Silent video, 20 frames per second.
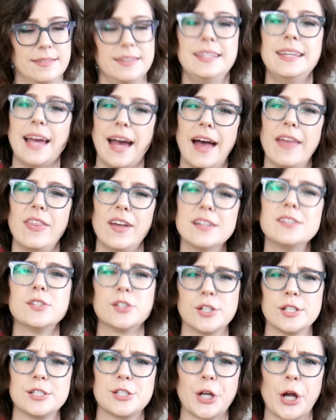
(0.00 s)
Yeah, that's a
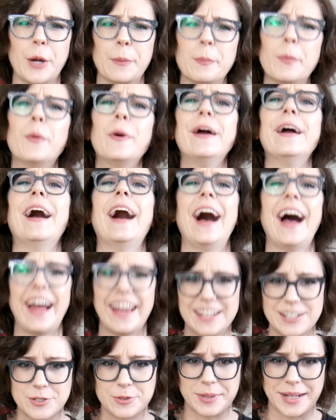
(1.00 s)
good term, or
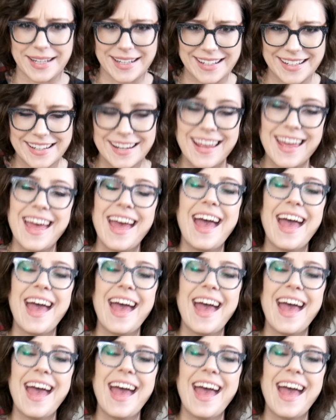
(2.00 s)
hydrated.